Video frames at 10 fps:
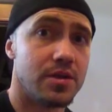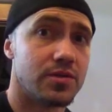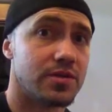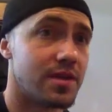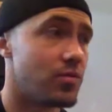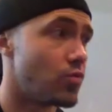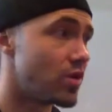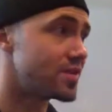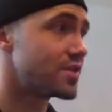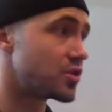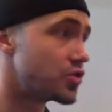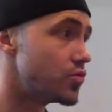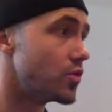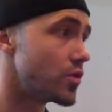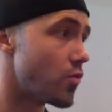So say, what is it that you
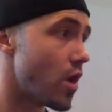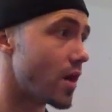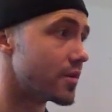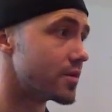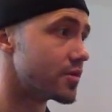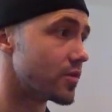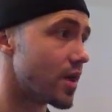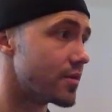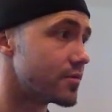really want in your life?